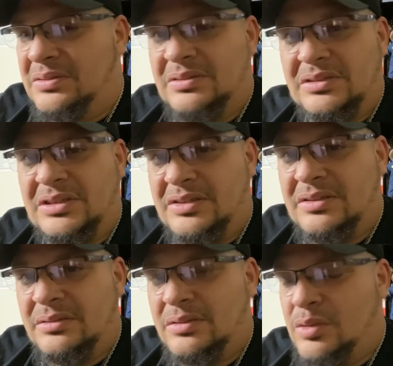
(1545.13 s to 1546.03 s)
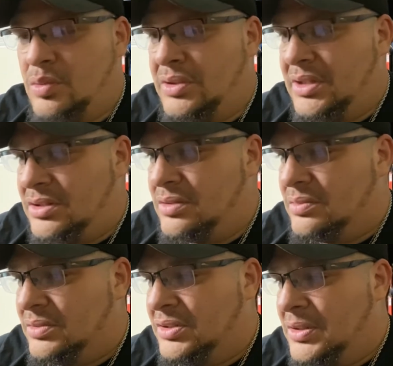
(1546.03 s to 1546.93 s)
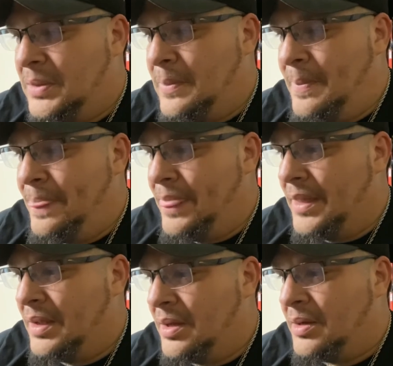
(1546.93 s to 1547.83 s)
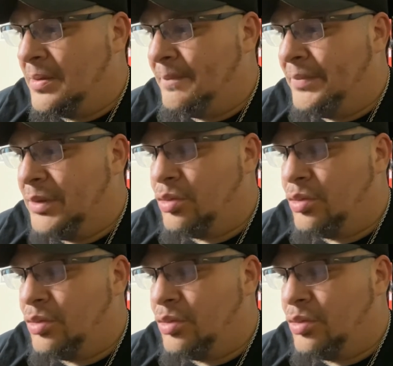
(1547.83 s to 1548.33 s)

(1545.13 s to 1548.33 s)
just do what they do. They